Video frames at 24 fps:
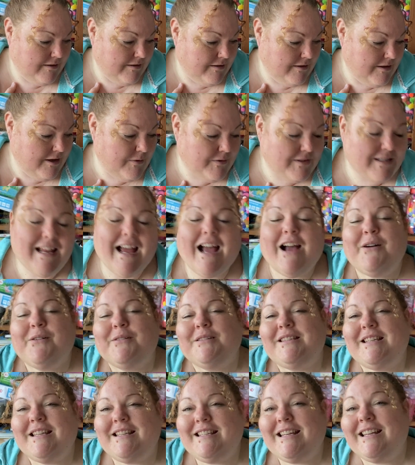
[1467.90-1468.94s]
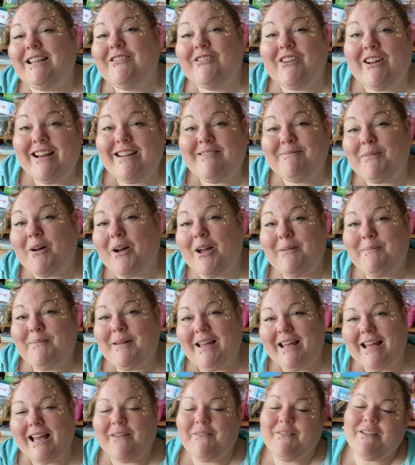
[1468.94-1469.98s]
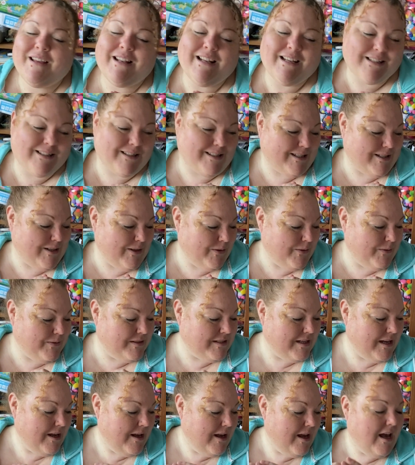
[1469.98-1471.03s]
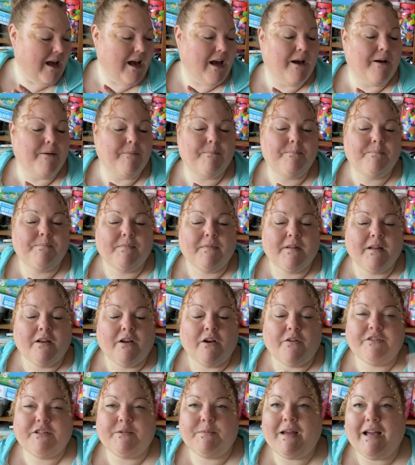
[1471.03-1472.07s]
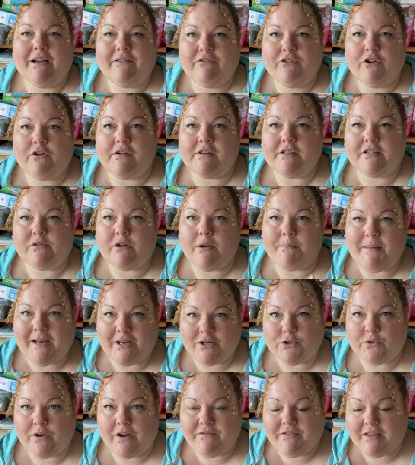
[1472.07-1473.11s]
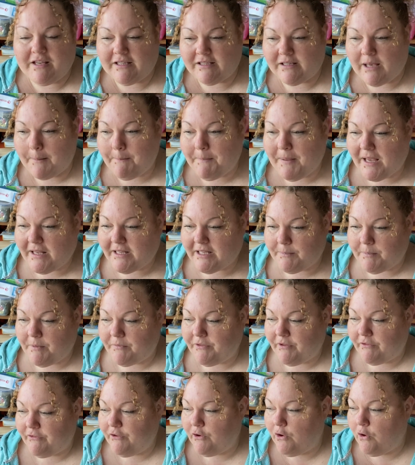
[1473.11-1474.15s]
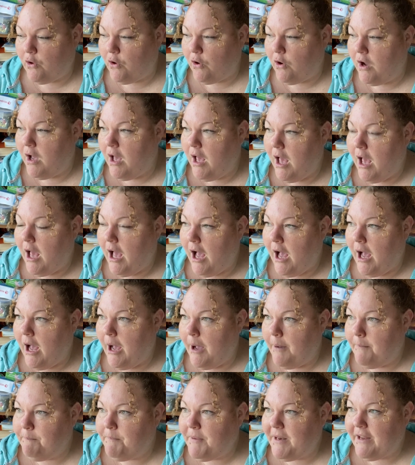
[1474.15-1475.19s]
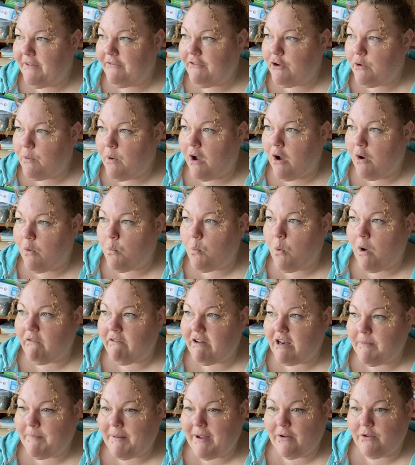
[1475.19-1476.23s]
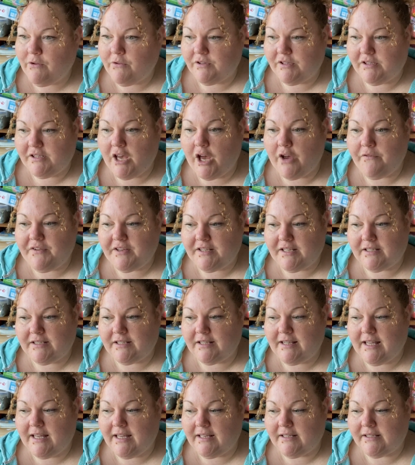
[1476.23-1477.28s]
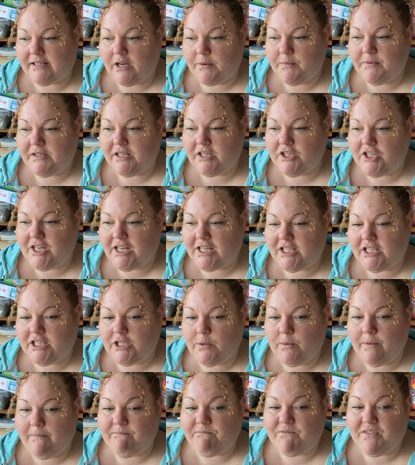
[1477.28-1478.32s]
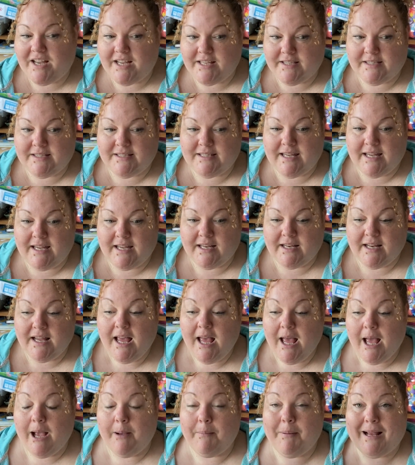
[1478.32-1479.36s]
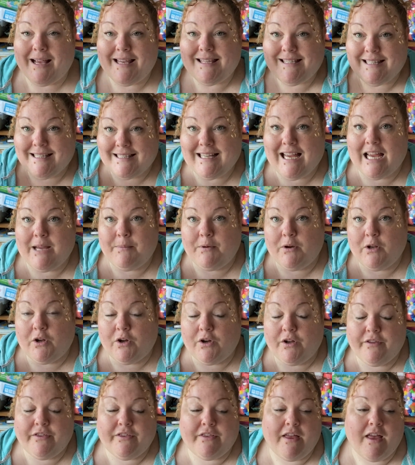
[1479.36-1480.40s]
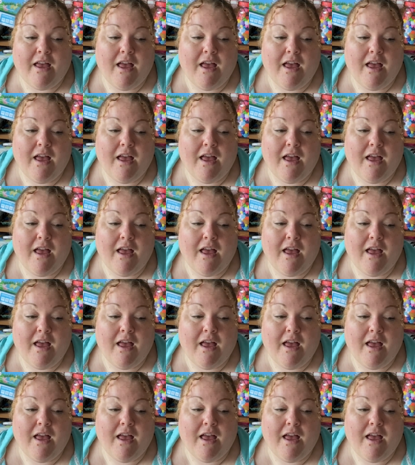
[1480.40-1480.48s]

who's now sitting right by me having a little snooze. Obviously we have Florence, so I make sure everything's like picked up off the floor. But if you are worried about your surfaces and things, I would suggest you invest in a plastic tablecloth.